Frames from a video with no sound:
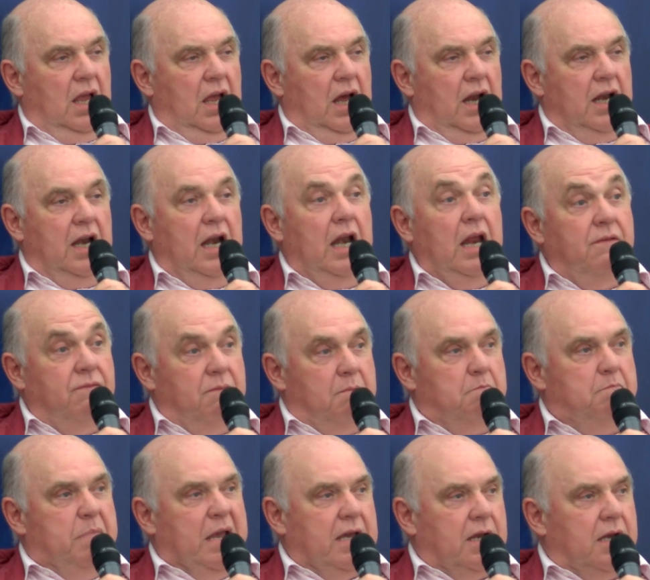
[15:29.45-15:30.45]
and an even
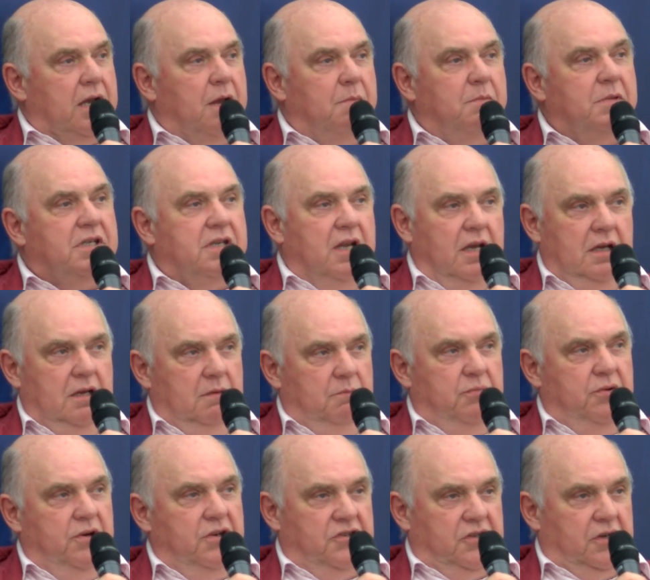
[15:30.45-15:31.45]
bigger number taken
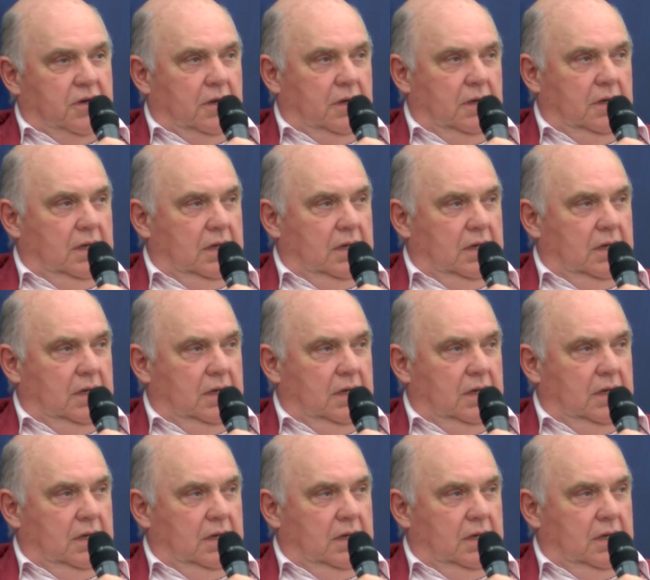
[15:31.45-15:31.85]
prisoner.